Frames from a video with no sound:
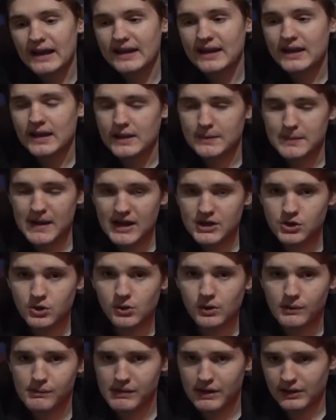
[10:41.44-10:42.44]
getting a
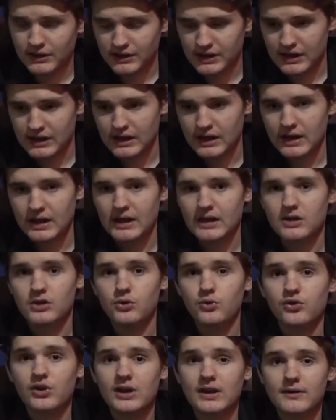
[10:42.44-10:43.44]
magical ability,
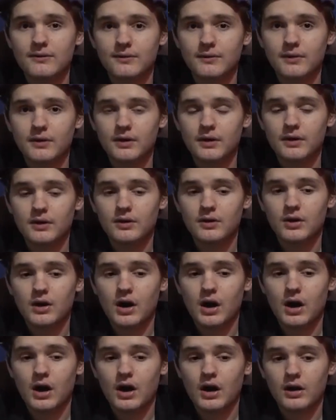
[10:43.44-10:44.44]
using it
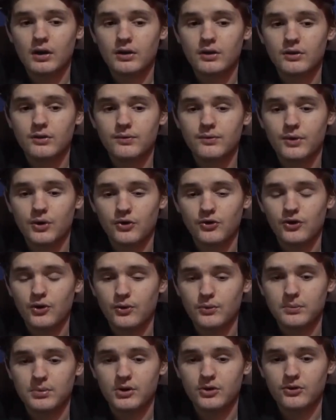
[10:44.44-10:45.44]
for his
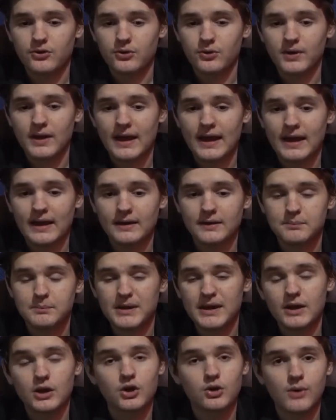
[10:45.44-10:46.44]
own personal gain,
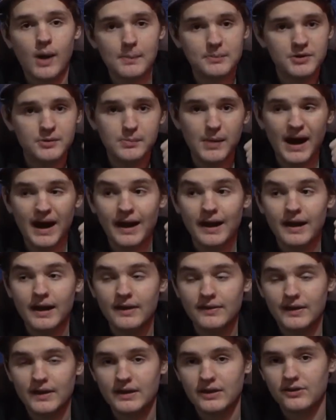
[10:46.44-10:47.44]
being corrupted by it,
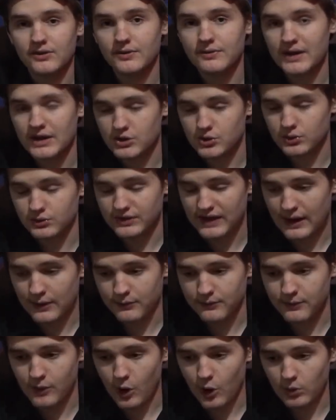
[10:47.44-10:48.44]
and then his eventual
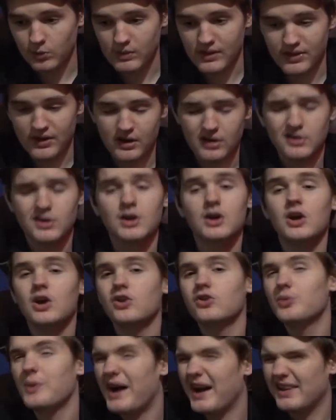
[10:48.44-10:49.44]
downfall with a
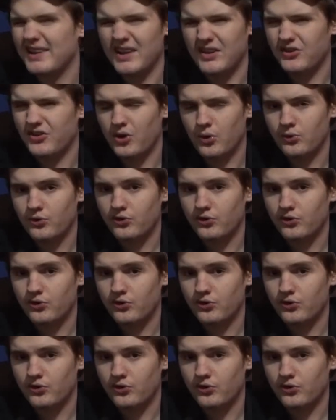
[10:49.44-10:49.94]
Twilight Zone